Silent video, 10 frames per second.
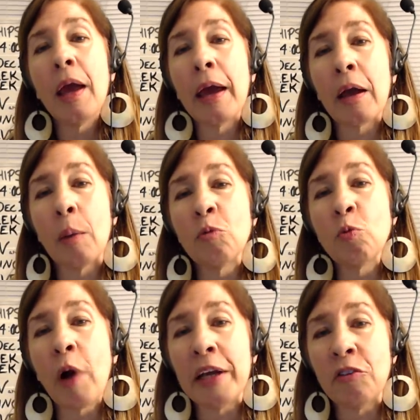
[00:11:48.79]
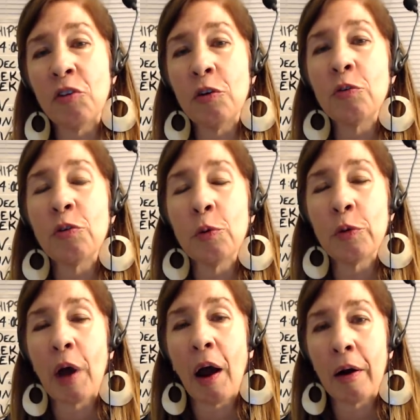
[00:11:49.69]
It comes right to you through
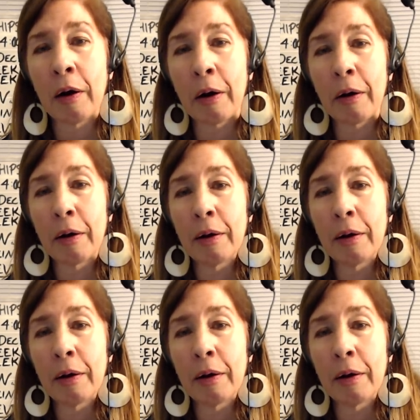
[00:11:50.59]
the heart.